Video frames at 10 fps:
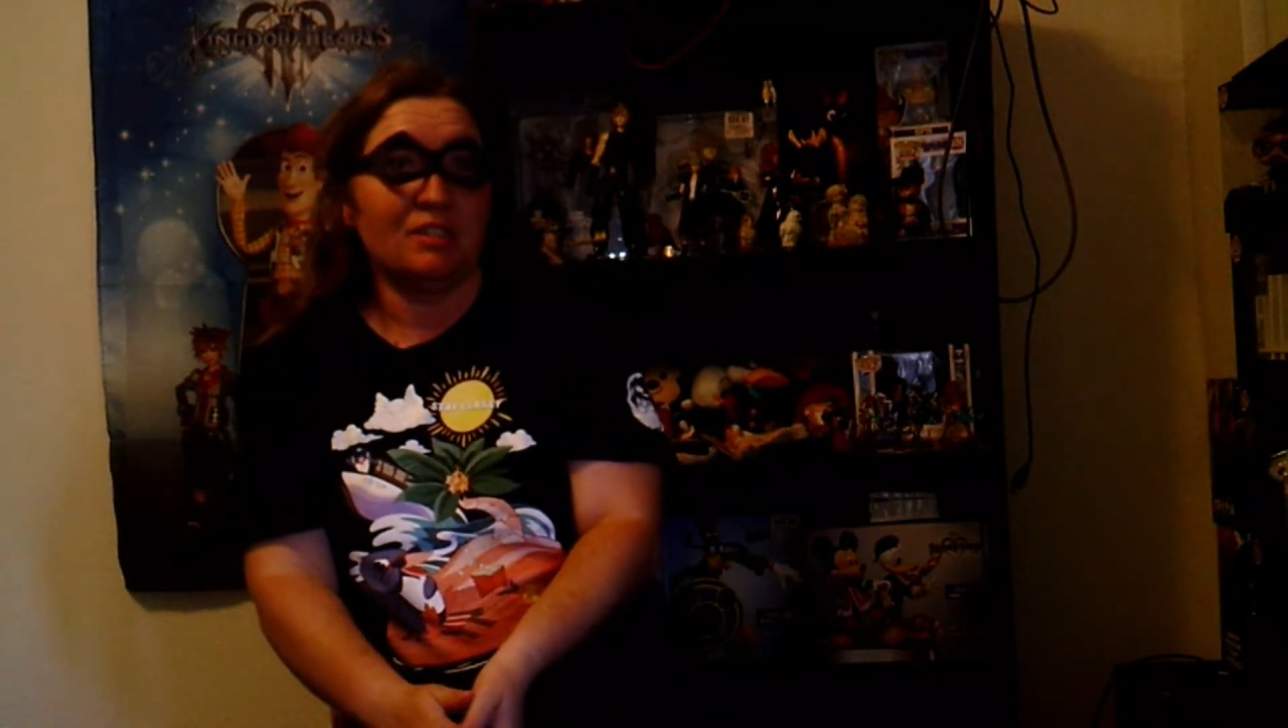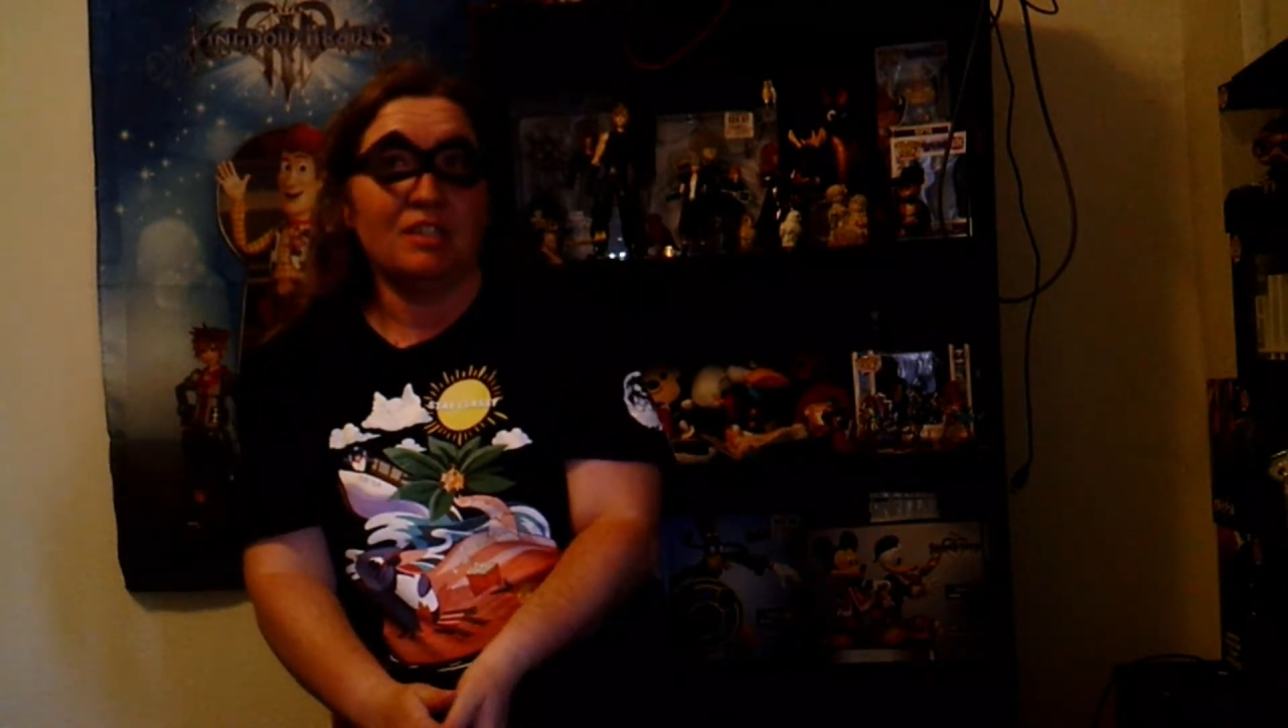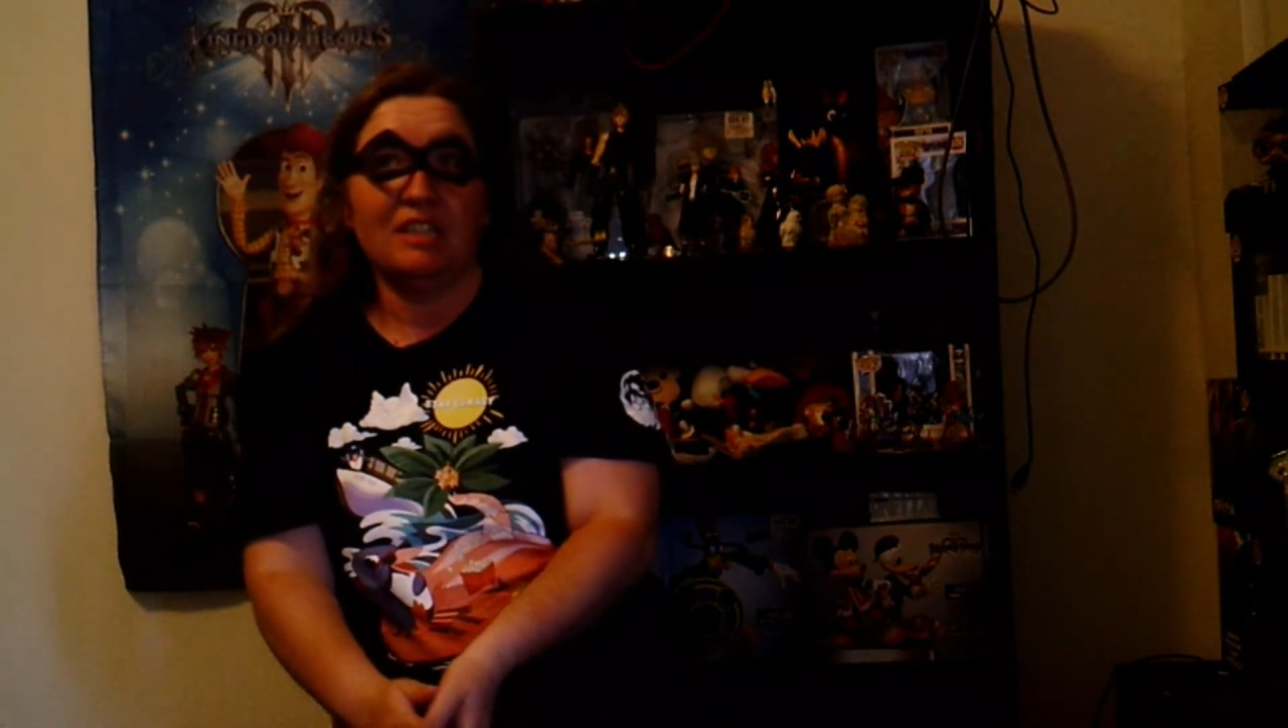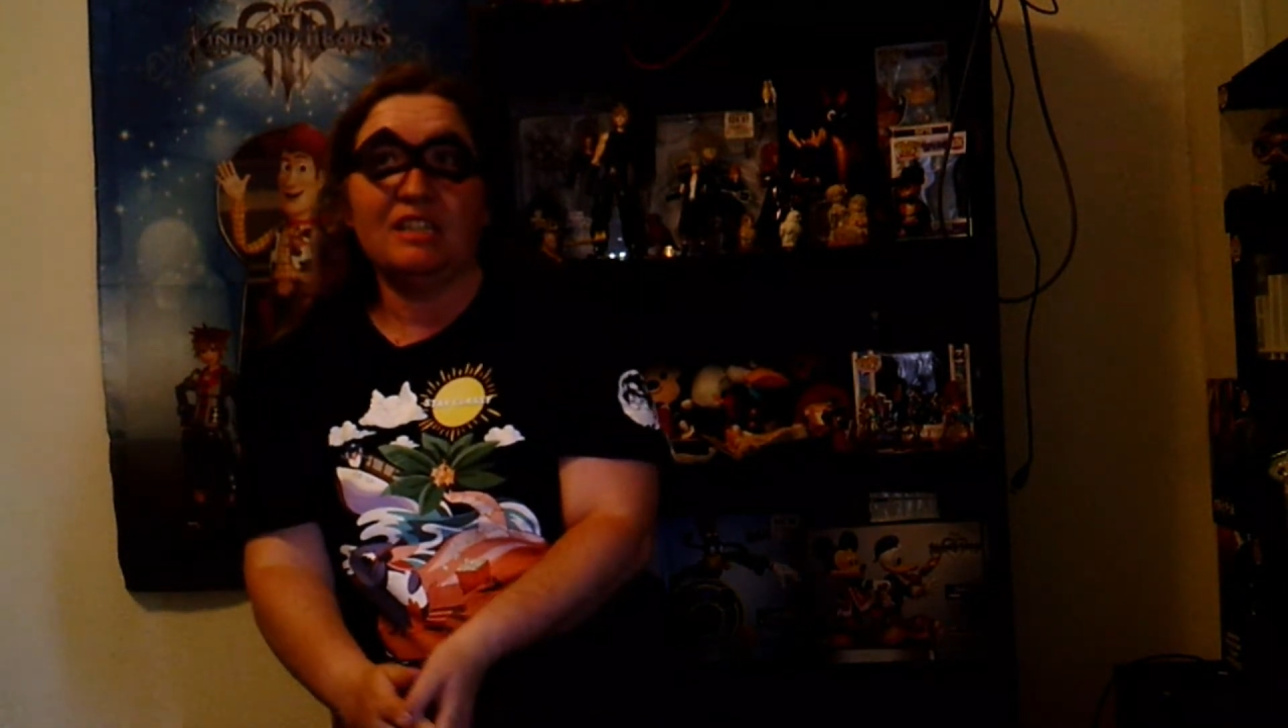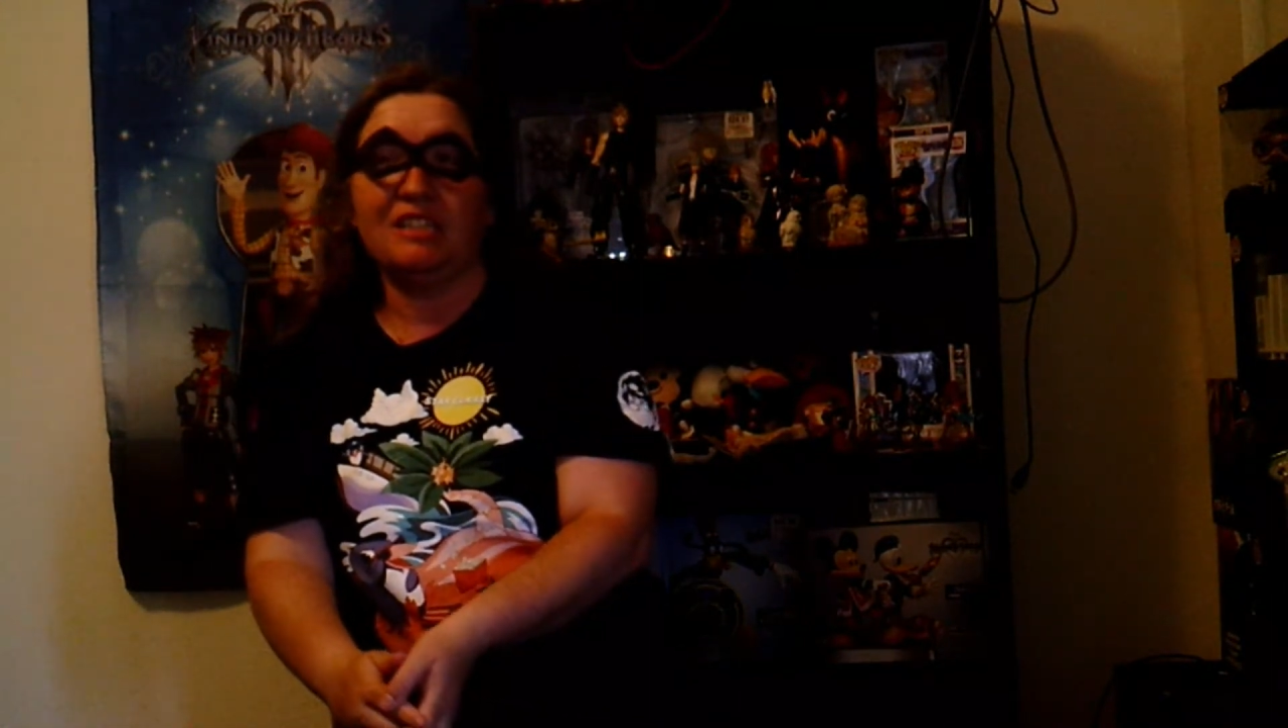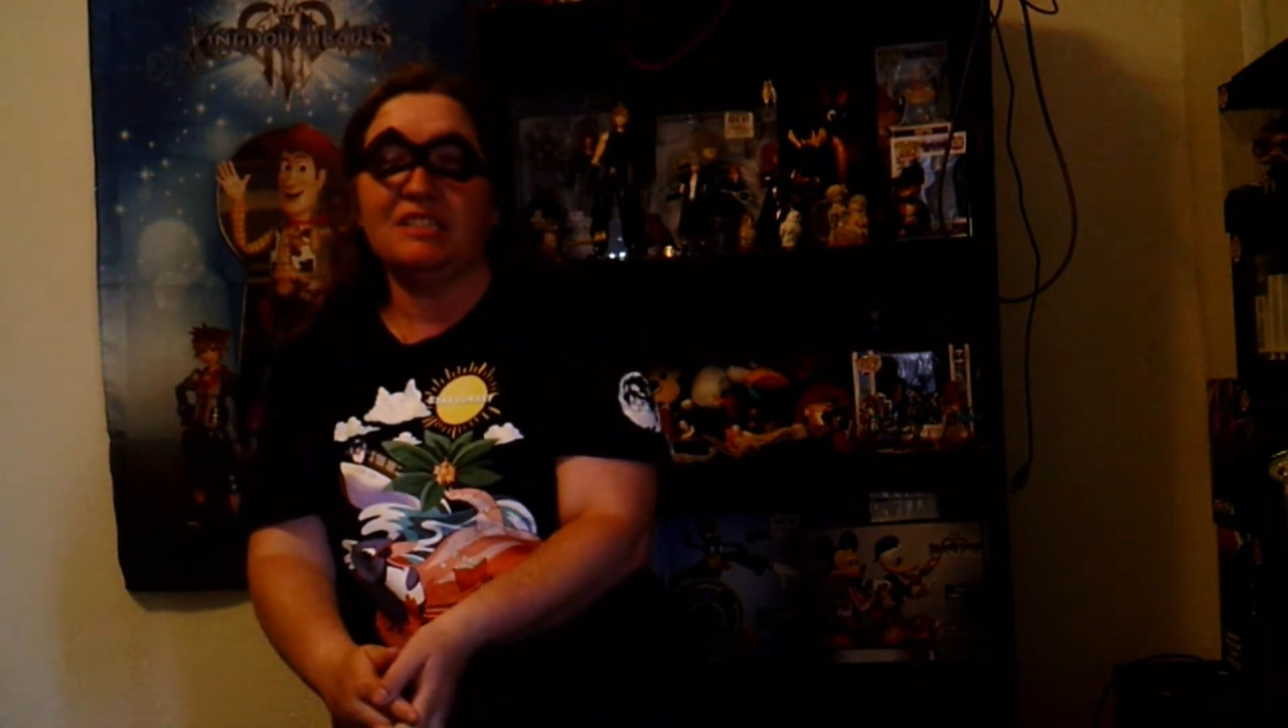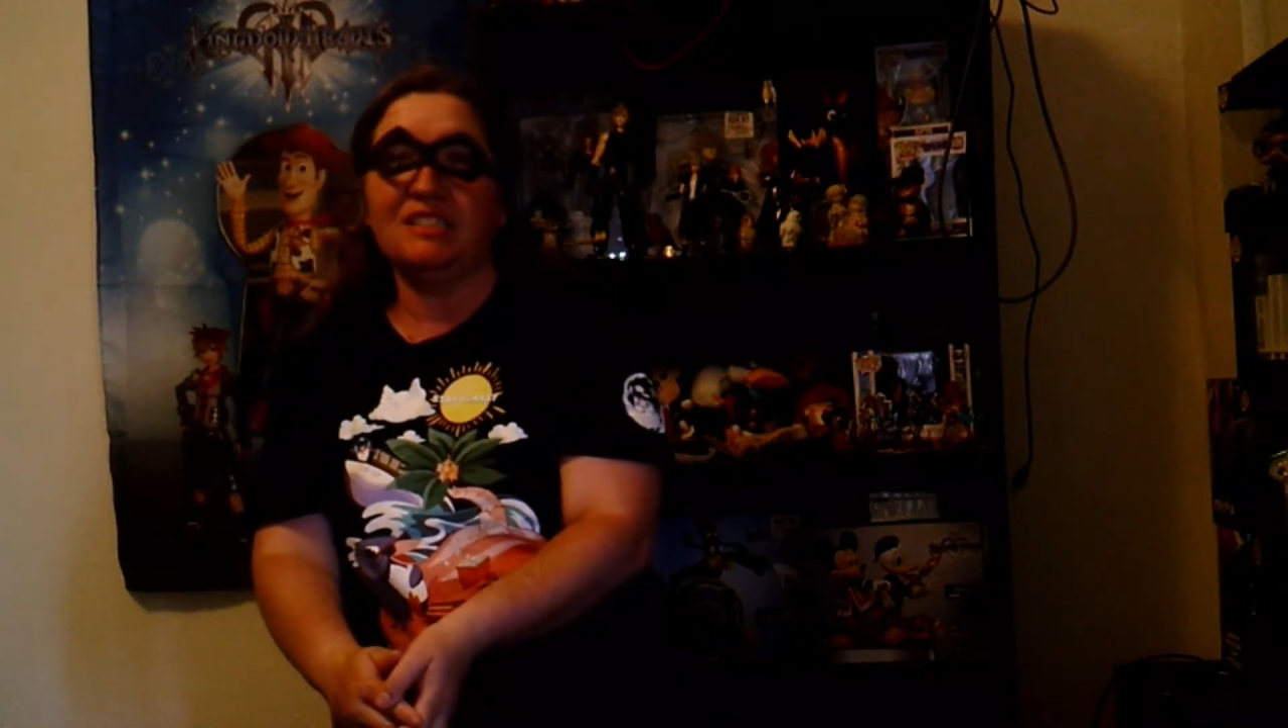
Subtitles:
He does